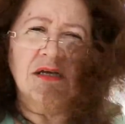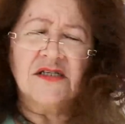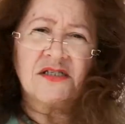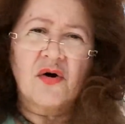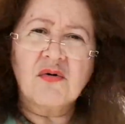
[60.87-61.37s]

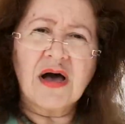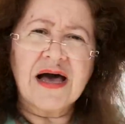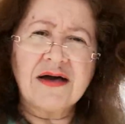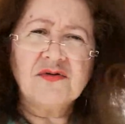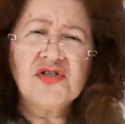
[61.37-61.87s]
So
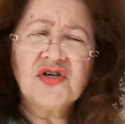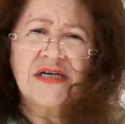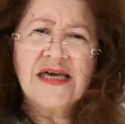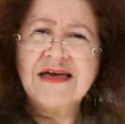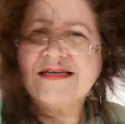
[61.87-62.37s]
how do you
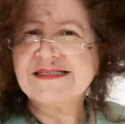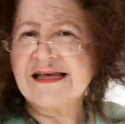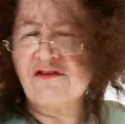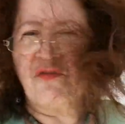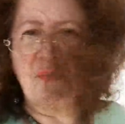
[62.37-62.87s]
get
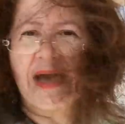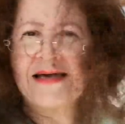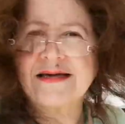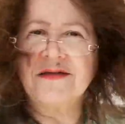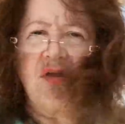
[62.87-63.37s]
yourself back?
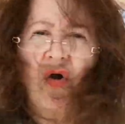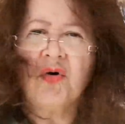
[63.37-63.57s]
Not